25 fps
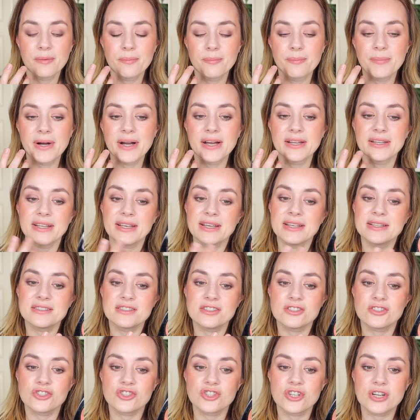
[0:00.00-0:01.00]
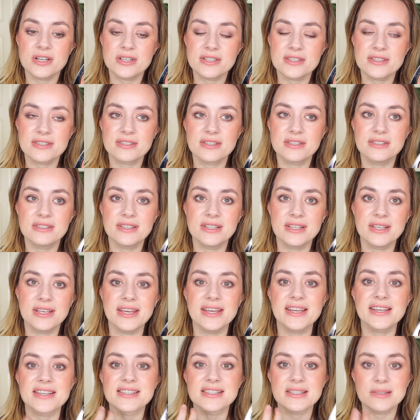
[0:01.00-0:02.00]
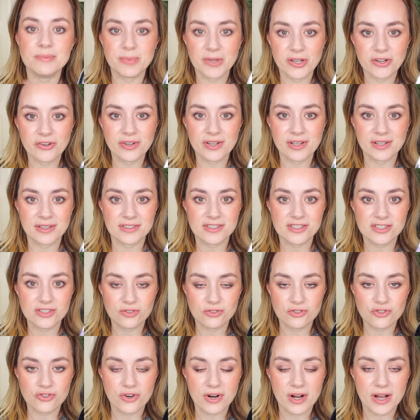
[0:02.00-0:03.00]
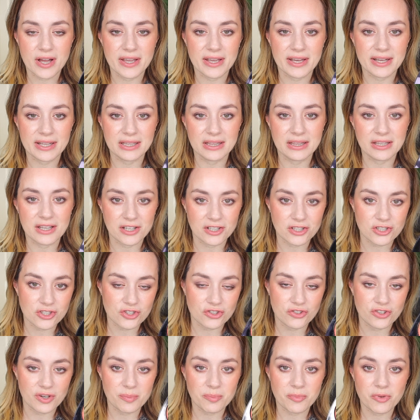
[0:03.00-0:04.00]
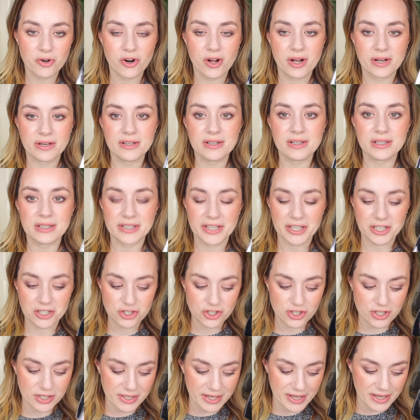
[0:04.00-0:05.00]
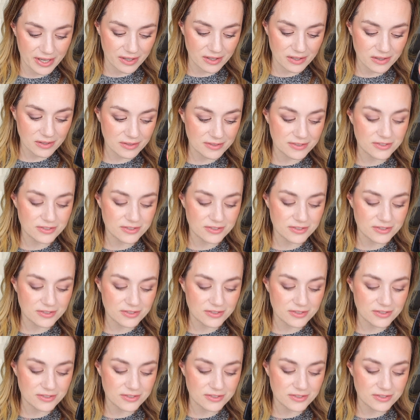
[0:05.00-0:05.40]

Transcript: but it's just the experience to try a luxury product like Chanel.